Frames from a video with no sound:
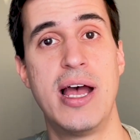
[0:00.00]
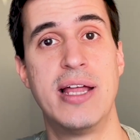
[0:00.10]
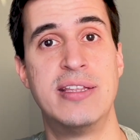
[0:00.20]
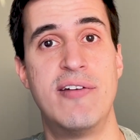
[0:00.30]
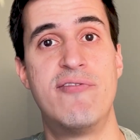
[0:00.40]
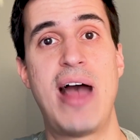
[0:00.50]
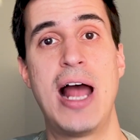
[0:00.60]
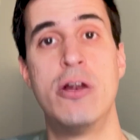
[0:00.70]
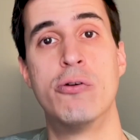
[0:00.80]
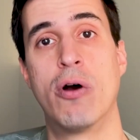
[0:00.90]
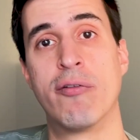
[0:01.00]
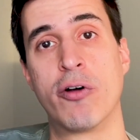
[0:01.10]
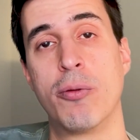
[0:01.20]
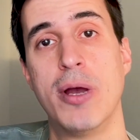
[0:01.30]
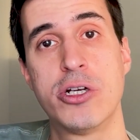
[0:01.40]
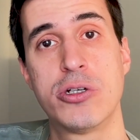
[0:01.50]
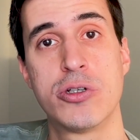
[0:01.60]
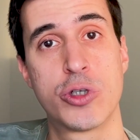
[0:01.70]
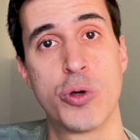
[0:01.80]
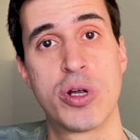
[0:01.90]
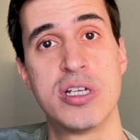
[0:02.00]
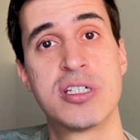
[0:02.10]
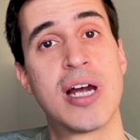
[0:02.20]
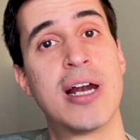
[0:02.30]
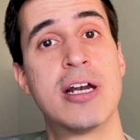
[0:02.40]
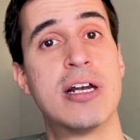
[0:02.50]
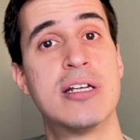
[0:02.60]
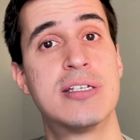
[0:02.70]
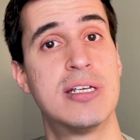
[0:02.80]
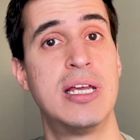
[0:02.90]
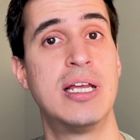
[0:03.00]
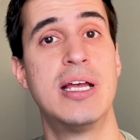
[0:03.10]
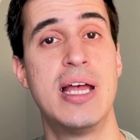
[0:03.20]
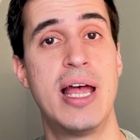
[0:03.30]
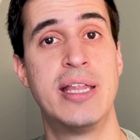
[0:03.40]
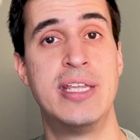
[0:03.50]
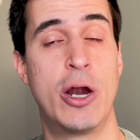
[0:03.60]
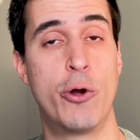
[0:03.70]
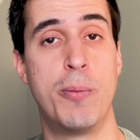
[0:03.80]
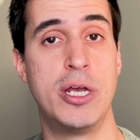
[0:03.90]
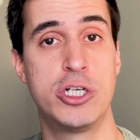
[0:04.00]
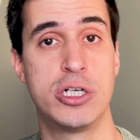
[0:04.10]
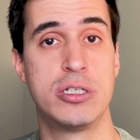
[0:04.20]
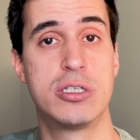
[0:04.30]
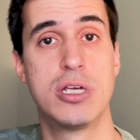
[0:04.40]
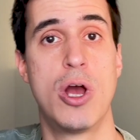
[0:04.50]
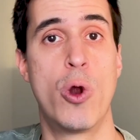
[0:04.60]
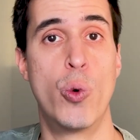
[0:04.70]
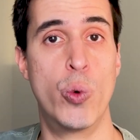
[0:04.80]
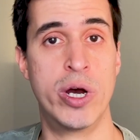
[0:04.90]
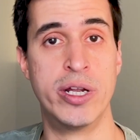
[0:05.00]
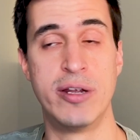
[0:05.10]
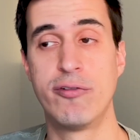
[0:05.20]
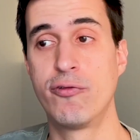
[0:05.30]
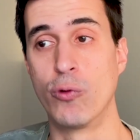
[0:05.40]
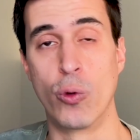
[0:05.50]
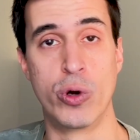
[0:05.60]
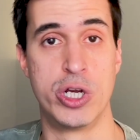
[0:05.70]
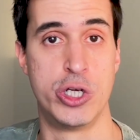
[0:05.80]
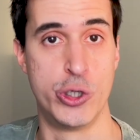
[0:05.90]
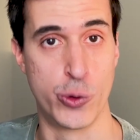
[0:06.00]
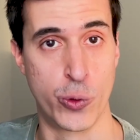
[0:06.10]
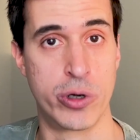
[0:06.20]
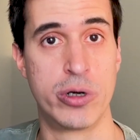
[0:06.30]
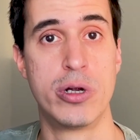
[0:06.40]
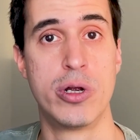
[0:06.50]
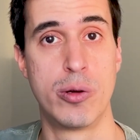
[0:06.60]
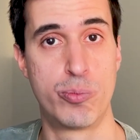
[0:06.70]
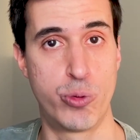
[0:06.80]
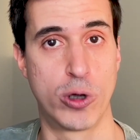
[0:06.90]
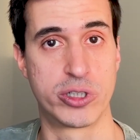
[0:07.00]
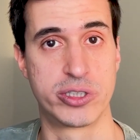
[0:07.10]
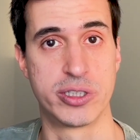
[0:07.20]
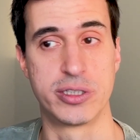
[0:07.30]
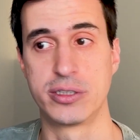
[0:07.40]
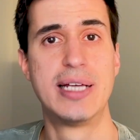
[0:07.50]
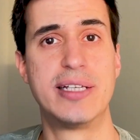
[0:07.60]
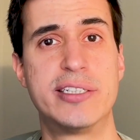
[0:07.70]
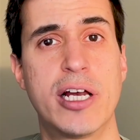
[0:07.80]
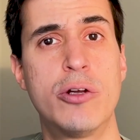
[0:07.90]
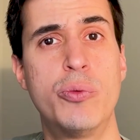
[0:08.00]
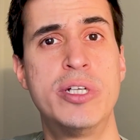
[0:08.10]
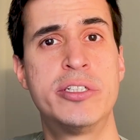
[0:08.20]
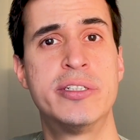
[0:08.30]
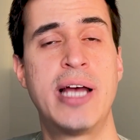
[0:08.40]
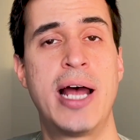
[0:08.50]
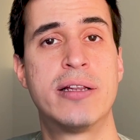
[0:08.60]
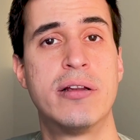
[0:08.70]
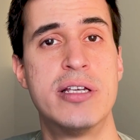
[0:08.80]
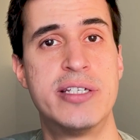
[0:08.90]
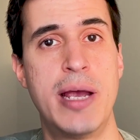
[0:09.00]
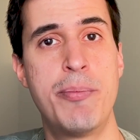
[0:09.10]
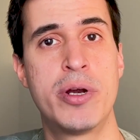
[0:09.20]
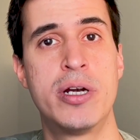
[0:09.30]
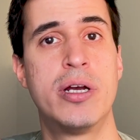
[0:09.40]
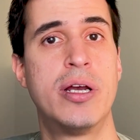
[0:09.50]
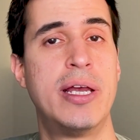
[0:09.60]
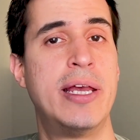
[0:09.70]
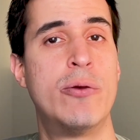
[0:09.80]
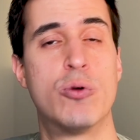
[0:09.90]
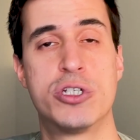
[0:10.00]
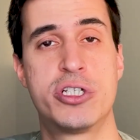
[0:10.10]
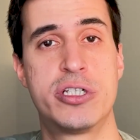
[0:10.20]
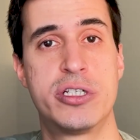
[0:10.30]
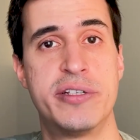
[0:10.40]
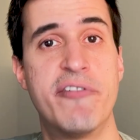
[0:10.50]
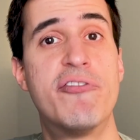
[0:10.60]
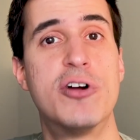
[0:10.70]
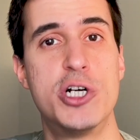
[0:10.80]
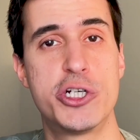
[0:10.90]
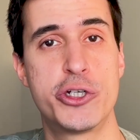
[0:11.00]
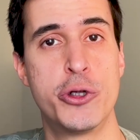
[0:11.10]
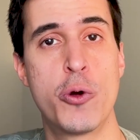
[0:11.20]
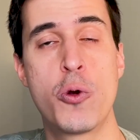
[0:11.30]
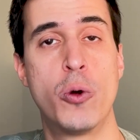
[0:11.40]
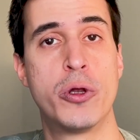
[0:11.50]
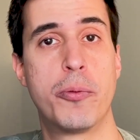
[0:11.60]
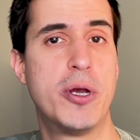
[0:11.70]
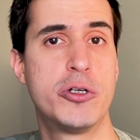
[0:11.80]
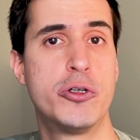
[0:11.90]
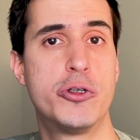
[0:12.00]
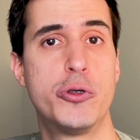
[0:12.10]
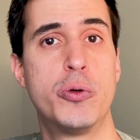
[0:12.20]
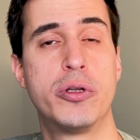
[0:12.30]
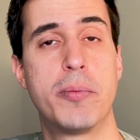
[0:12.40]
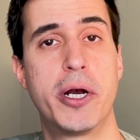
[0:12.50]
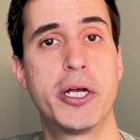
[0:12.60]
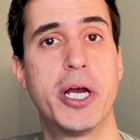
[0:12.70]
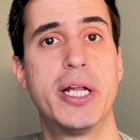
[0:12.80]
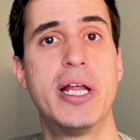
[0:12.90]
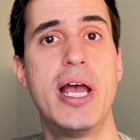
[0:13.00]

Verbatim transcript: the value of automation. So you can start seeing the automations running for your processes. The second reason is that Zapier, it was the first no-code automation tool on the market.